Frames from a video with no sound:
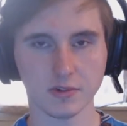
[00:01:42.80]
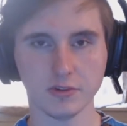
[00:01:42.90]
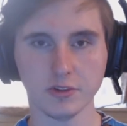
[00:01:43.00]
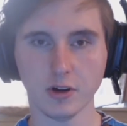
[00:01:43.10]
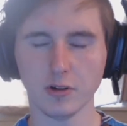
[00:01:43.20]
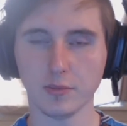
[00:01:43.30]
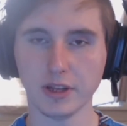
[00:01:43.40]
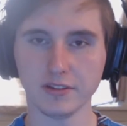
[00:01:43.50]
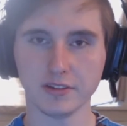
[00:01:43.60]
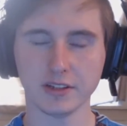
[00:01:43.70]
So
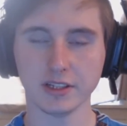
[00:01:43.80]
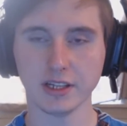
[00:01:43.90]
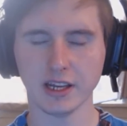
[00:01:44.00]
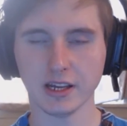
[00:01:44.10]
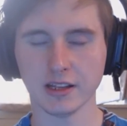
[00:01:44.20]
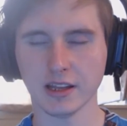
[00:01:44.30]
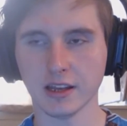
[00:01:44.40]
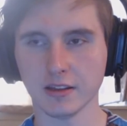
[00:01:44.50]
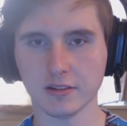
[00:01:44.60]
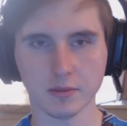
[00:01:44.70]
basically, in
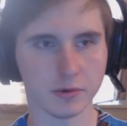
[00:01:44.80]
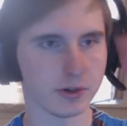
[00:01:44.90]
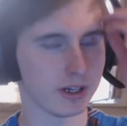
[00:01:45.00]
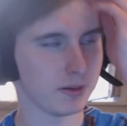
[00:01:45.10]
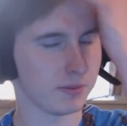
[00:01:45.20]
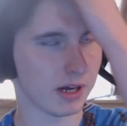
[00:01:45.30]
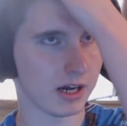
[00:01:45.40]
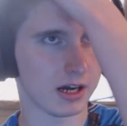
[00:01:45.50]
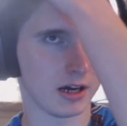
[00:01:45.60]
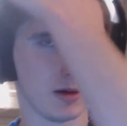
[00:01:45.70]
a summary,
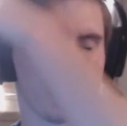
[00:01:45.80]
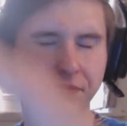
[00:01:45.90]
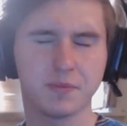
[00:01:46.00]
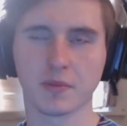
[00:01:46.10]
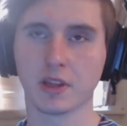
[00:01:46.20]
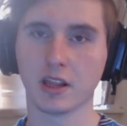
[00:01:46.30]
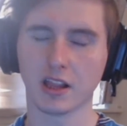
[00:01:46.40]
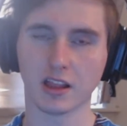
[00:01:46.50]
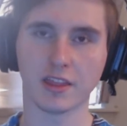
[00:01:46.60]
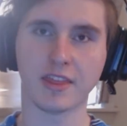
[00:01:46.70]

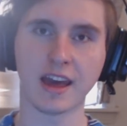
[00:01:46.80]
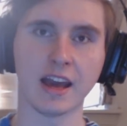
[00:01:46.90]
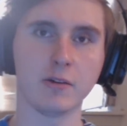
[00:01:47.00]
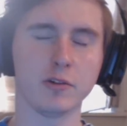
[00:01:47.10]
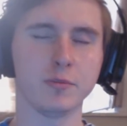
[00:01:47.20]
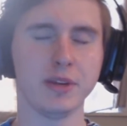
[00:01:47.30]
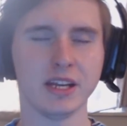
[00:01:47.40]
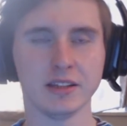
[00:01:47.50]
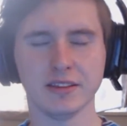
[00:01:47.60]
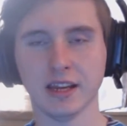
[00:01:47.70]
that would
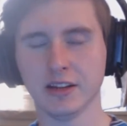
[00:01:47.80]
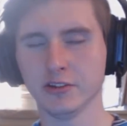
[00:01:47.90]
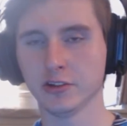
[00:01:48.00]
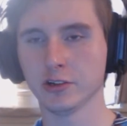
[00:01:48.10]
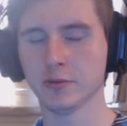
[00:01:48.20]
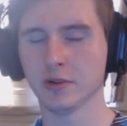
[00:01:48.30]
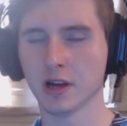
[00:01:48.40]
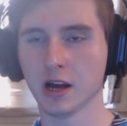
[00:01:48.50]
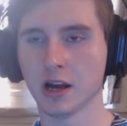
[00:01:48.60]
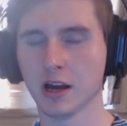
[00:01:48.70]
be in danger
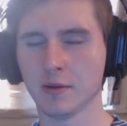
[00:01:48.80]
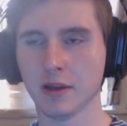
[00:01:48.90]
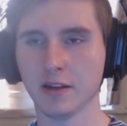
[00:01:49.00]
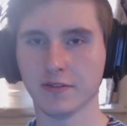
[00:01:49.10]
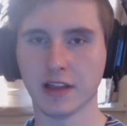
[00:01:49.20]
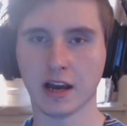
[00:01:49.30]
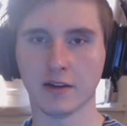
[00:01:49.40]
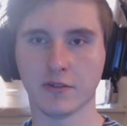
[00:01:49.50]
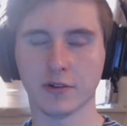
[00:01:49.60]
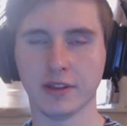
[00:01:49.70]
if
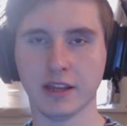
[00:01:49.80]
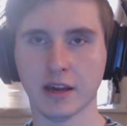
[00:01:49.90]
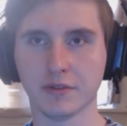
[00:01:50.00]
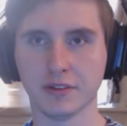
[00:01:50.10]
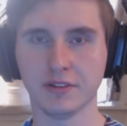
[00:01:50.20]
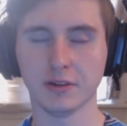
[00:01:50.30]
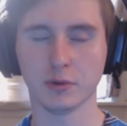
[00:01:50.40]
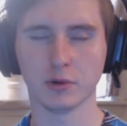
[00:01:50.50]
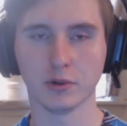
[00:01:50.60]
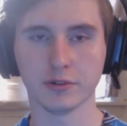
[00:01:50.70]
not for the FCC
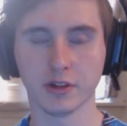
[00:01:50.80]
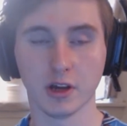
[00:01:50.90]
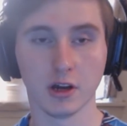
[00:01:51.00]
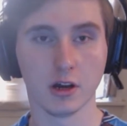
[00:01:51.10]
rules.